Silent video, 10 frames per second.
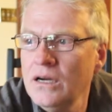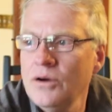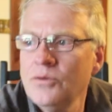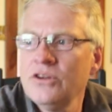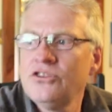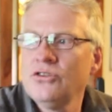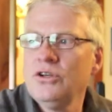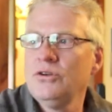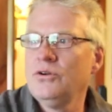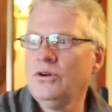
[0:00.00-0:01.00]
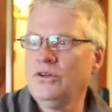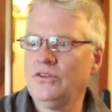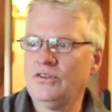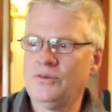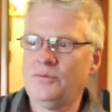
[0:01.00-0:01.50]
I want to show you
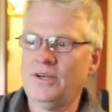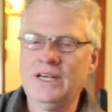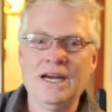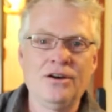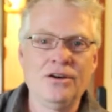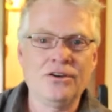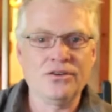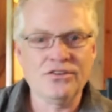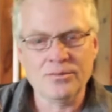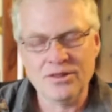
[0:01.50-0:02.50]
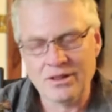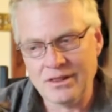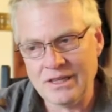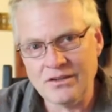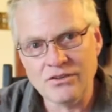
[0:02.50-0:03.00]
some of my characters, some of the
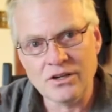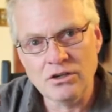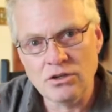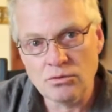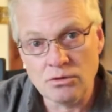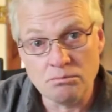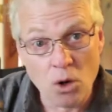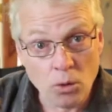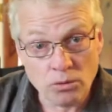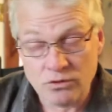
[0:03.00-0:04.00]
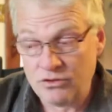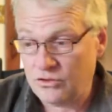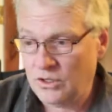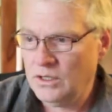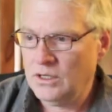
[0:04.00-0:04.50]
things that I do with
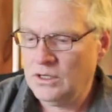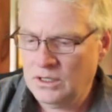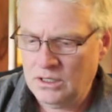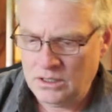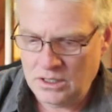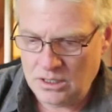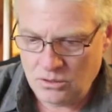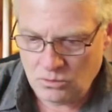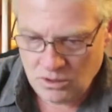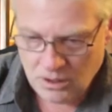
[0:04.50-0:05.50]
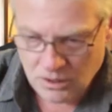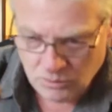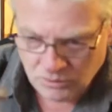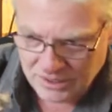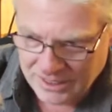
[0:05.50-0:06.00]
bones. Now,
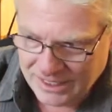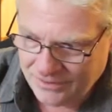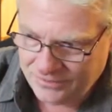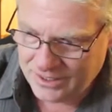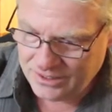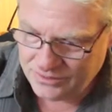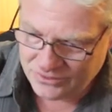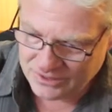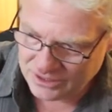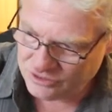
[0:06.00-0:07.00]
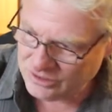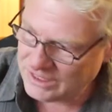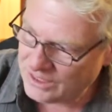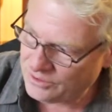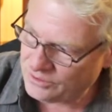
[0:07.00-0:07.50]
what you have here is actually a
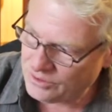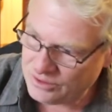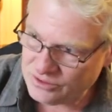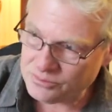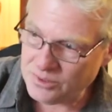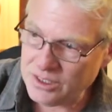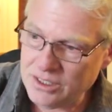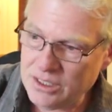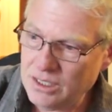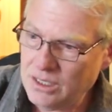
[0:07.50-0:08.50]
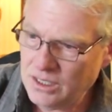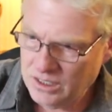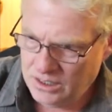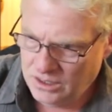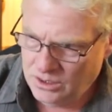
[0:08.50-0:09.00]
character that's made
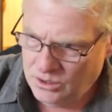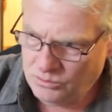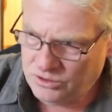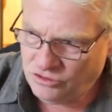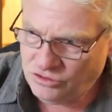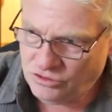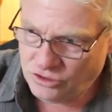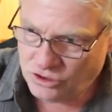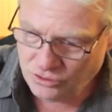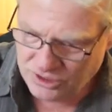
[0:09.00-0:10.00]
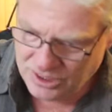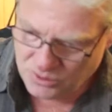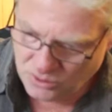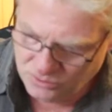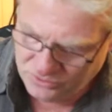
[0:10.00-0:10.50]
with turkey
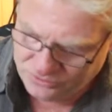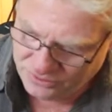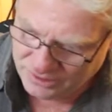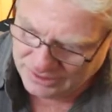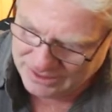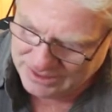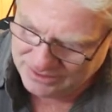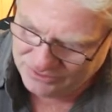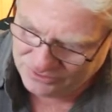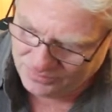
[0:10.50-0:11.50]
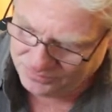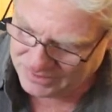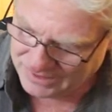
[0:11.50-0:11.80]
bones for the legs